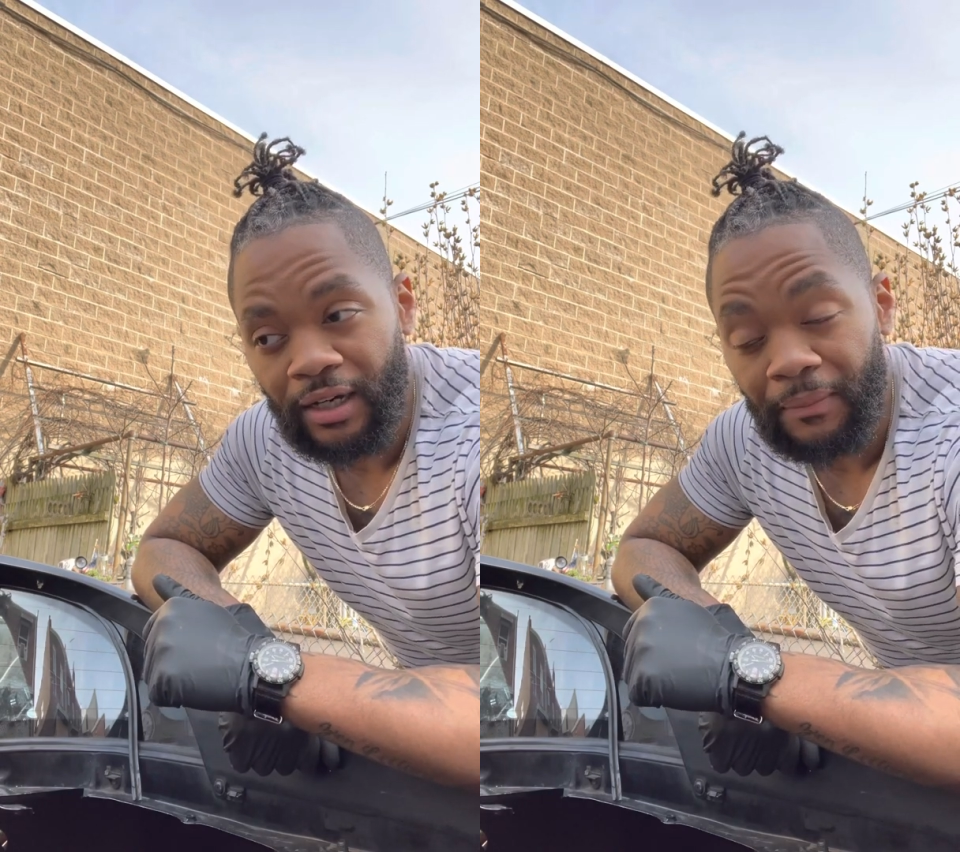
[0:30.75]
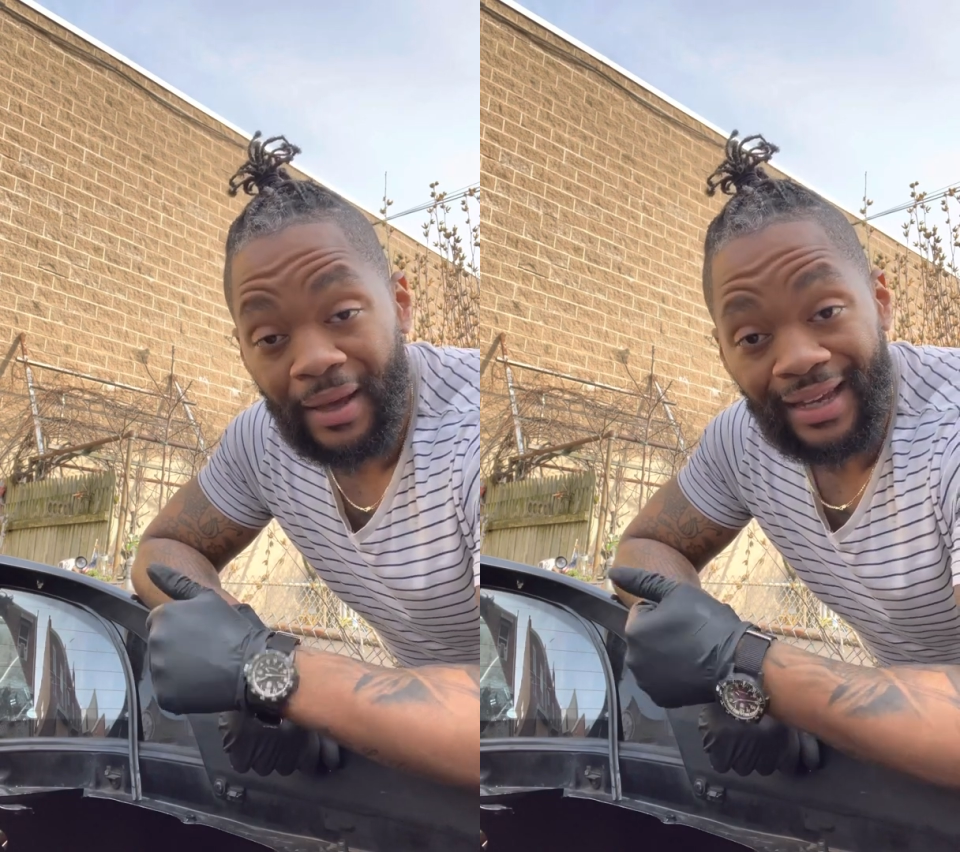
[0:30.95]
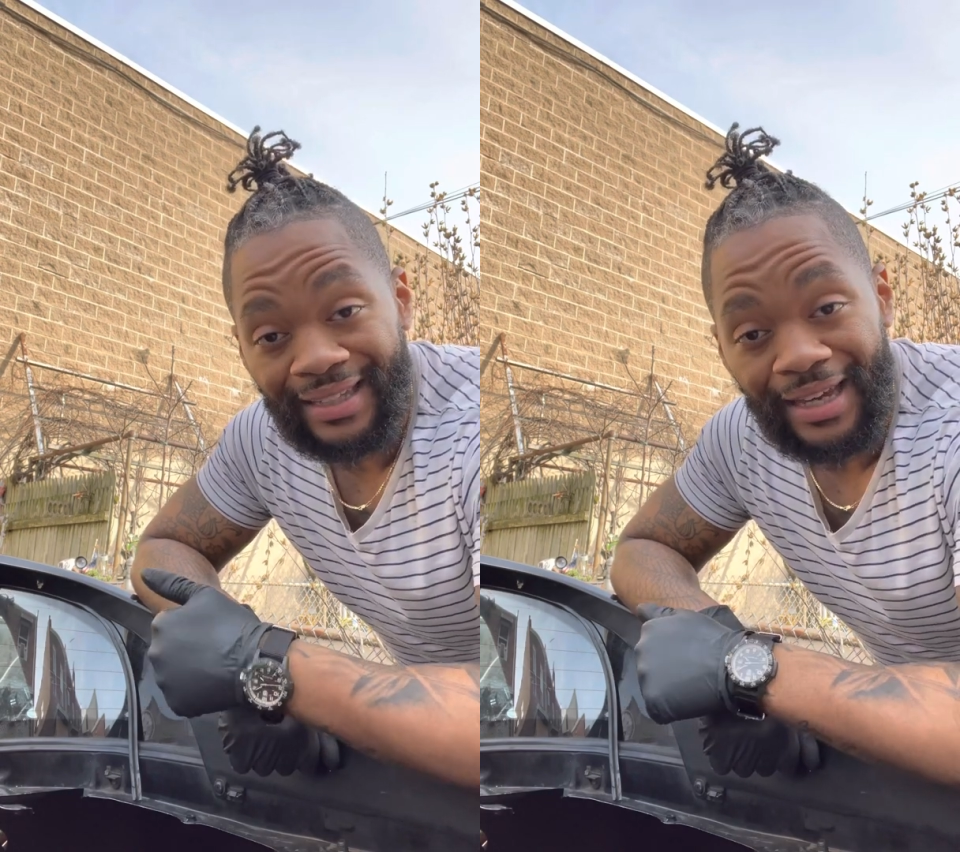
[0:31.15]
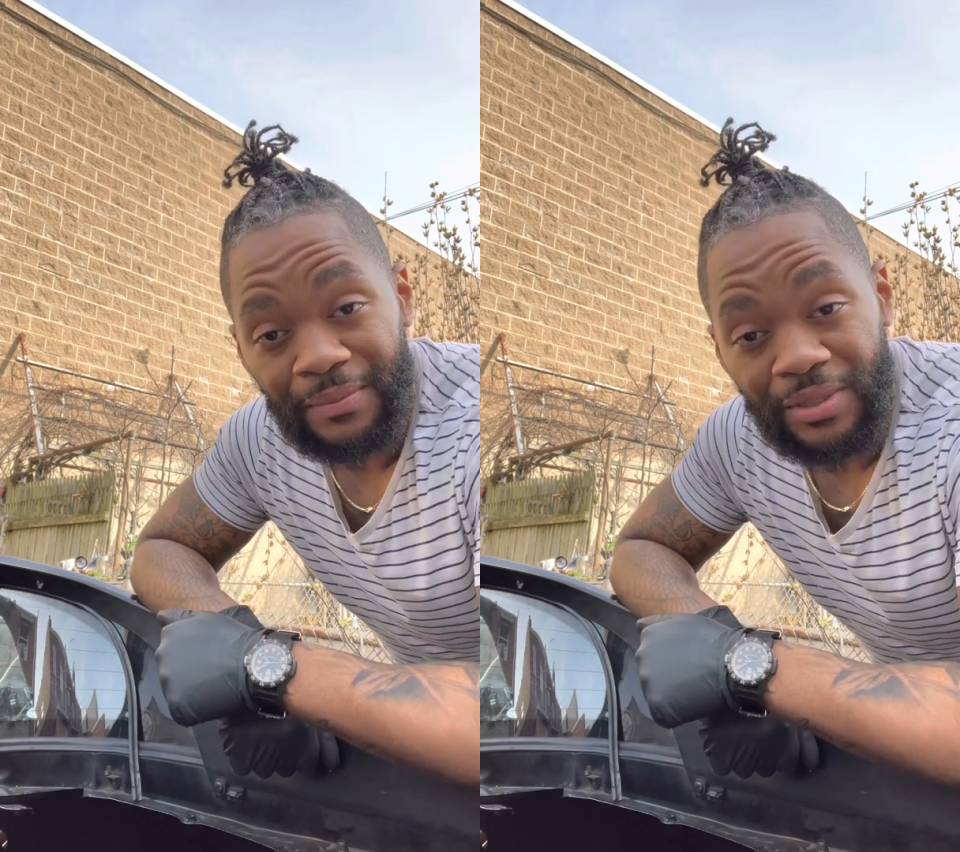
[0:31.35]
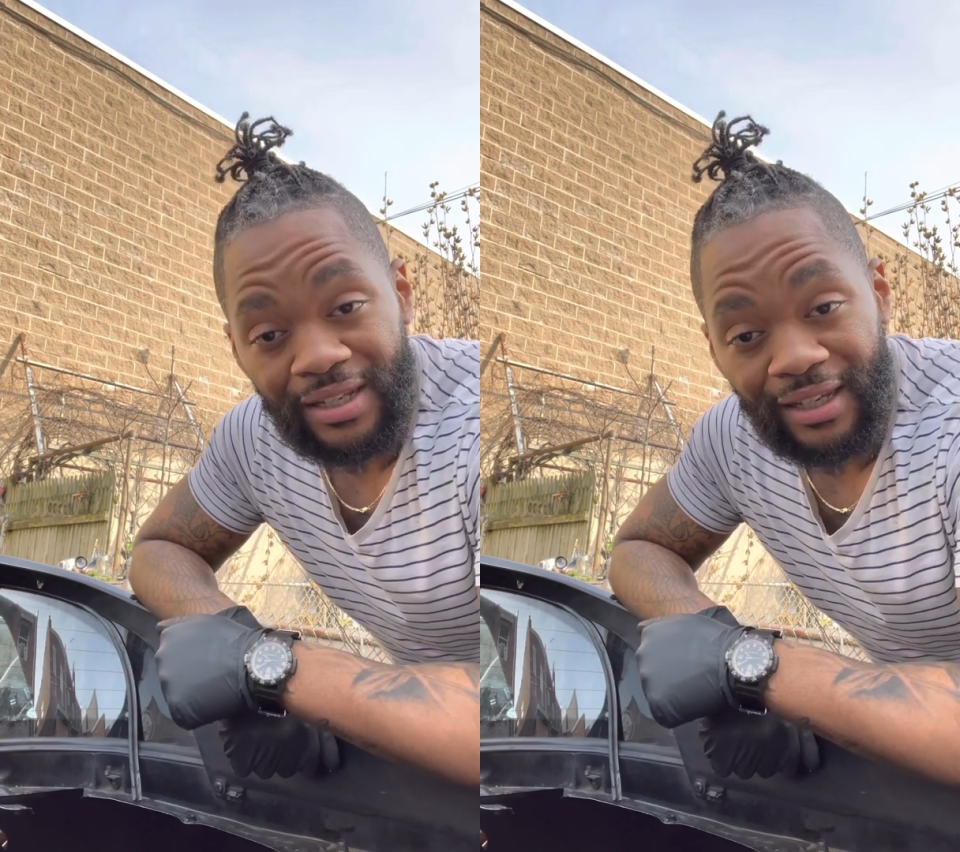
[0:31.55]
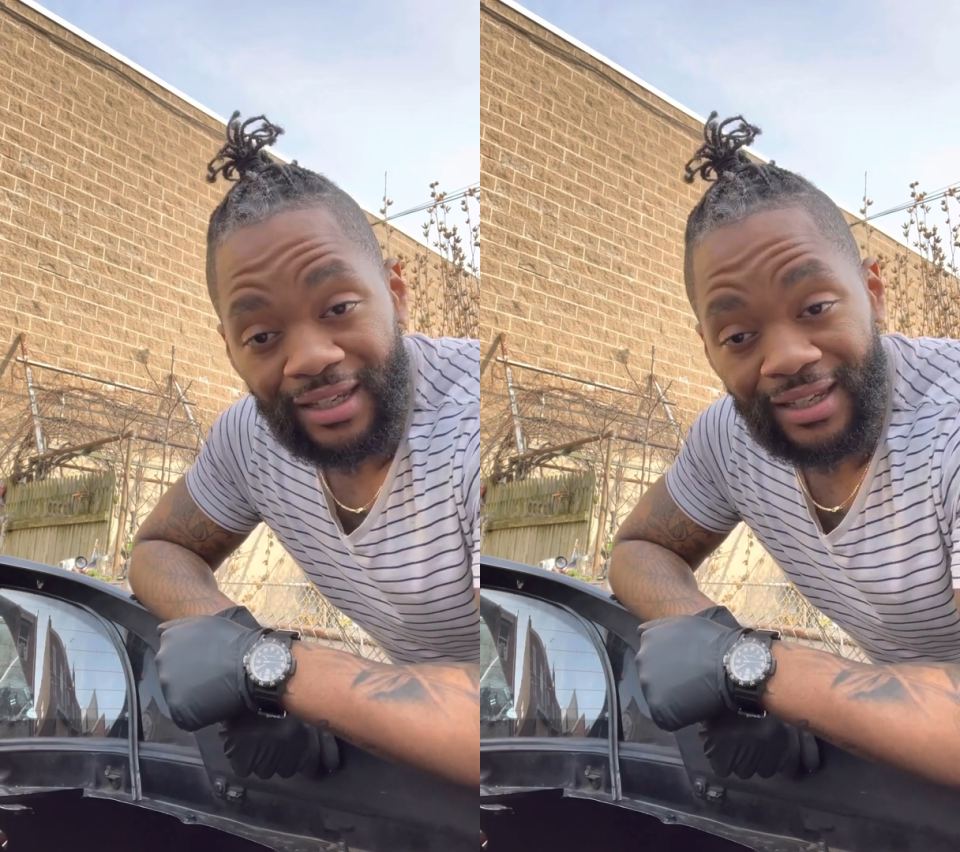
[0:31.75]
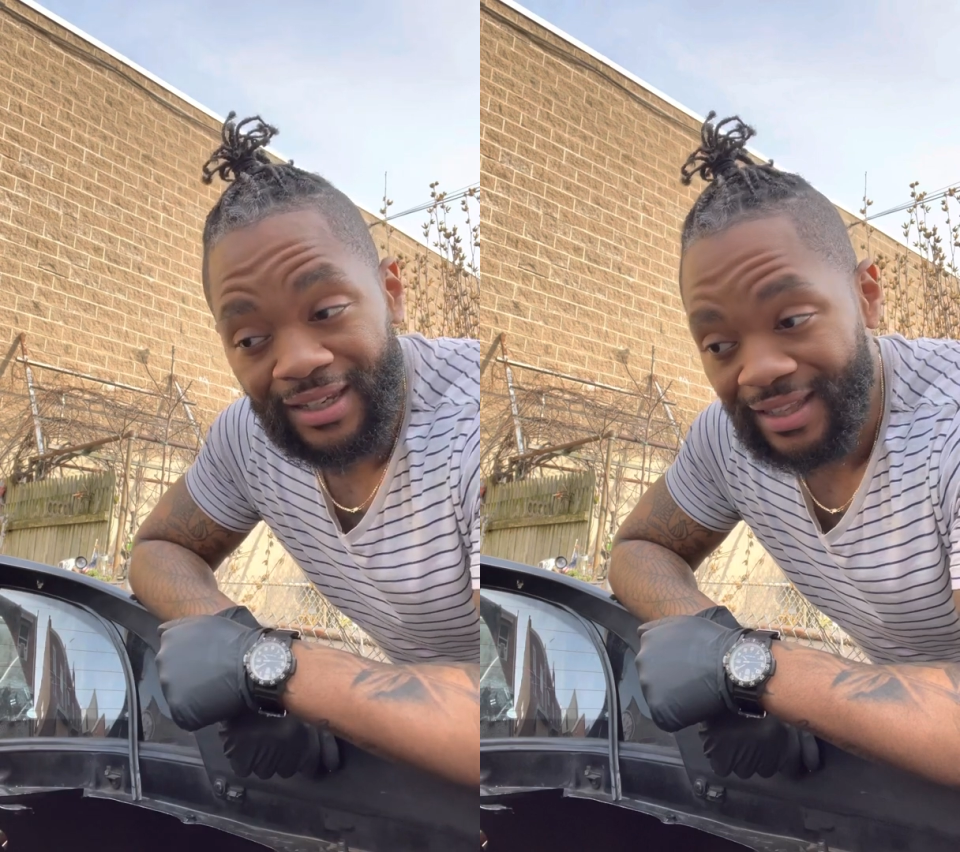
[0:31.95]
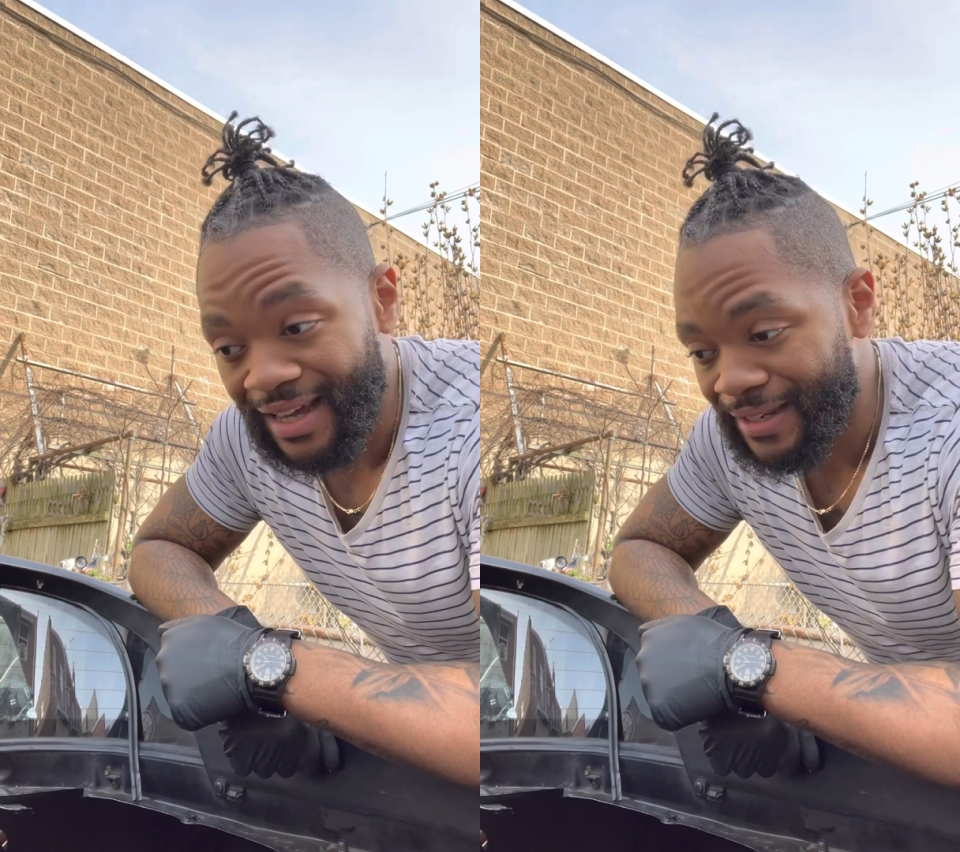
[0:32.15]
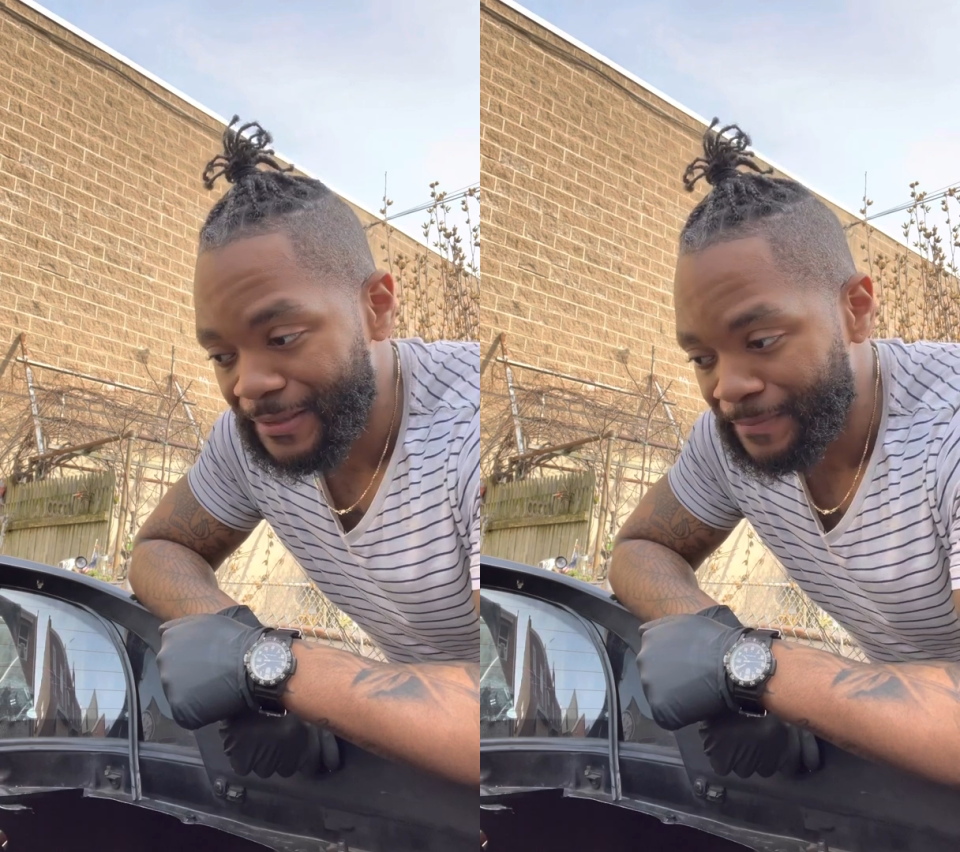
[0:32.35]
Head Games is taking care of that,